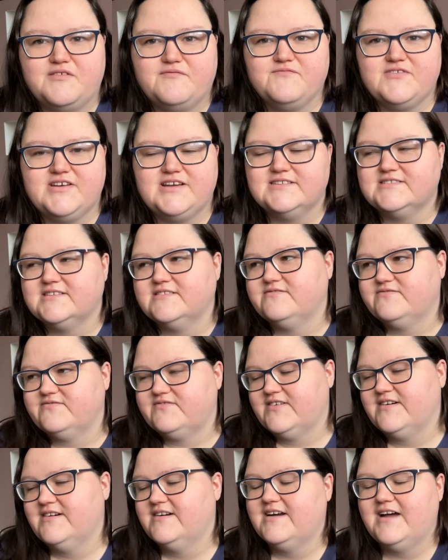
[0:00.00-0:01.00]
reason
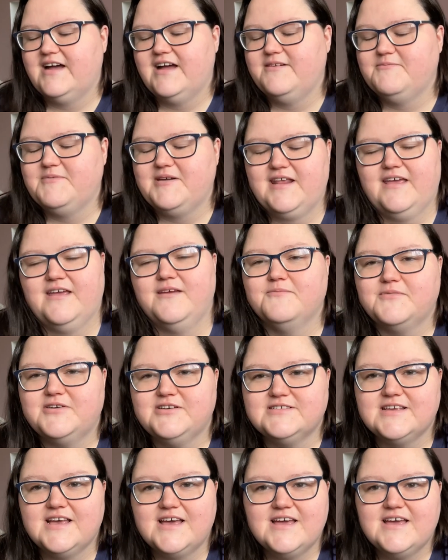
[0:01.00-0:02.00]
for an item. Because
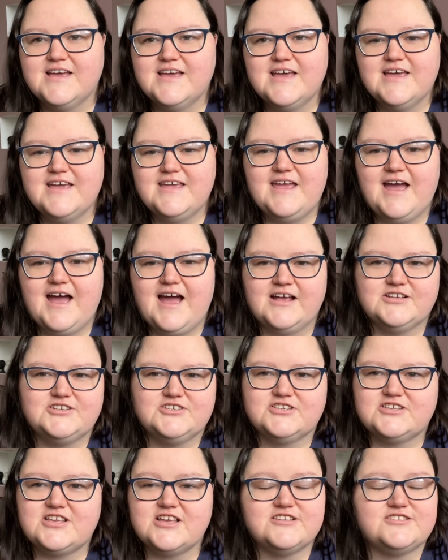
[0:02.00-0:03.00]
yeah,
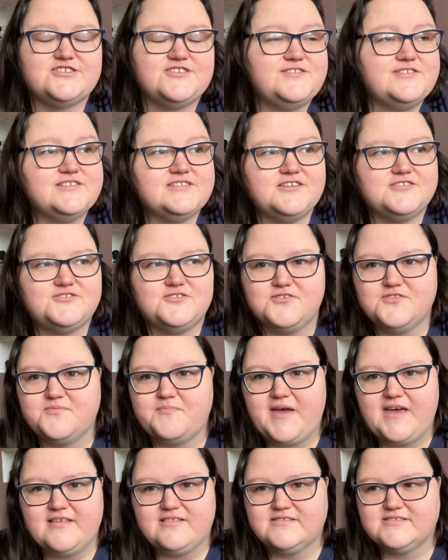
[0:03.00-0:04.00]
as soon as I saw the
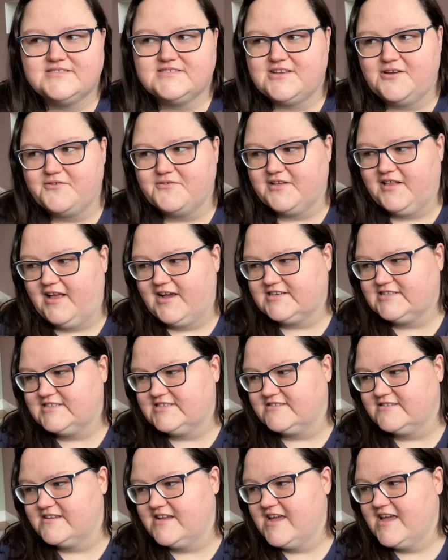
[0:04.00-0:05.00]
birthstone
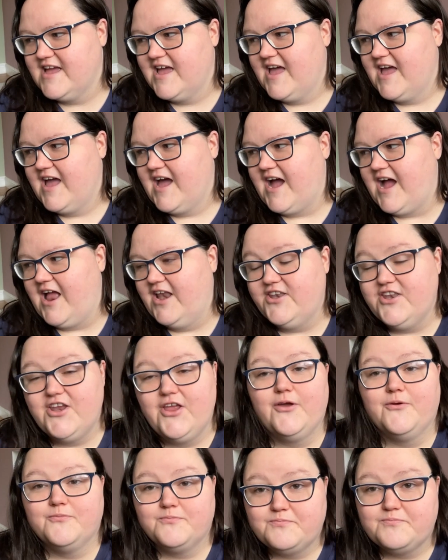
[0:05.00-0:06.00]
collection, I
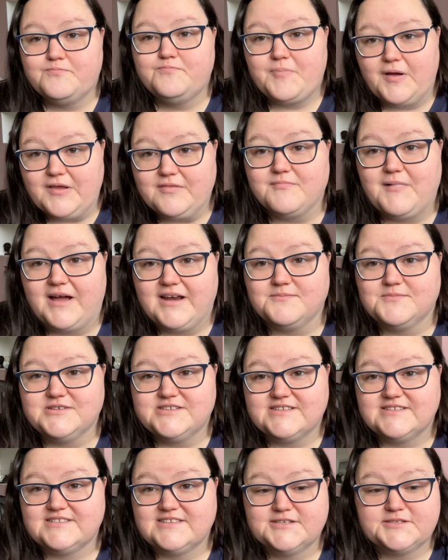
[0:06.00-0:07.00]
knew both mine and my
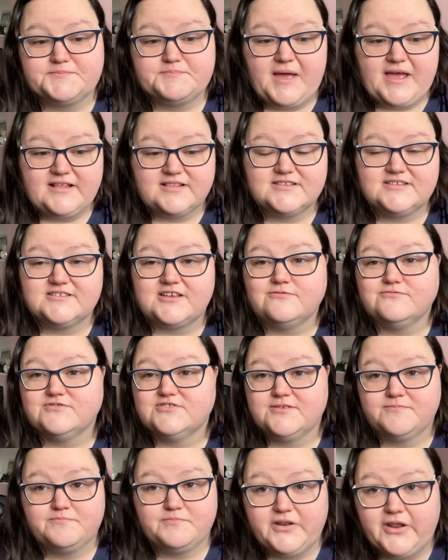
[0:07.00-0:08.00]
sister's birthstones
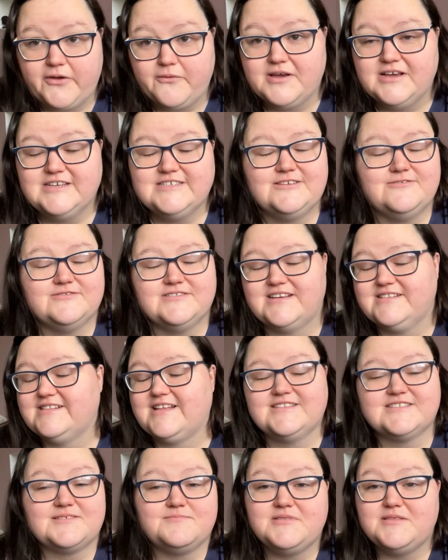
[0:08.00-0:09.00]
are bluish, and I was like,
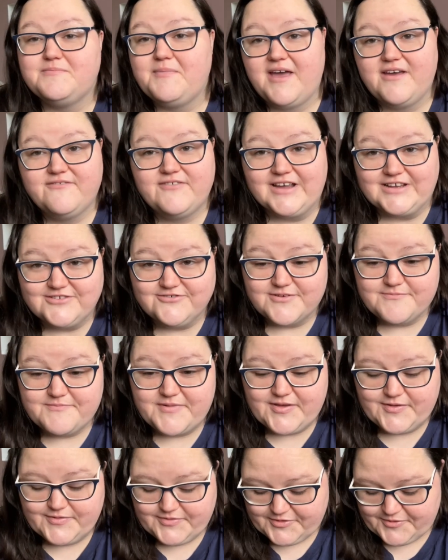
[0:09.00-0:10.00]
that's gonna be the perfect
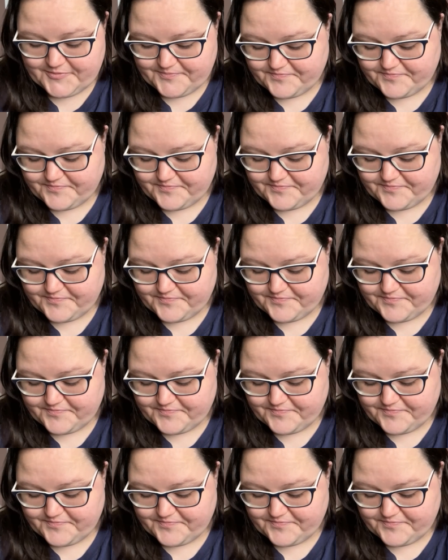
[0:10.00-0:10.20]
tribute.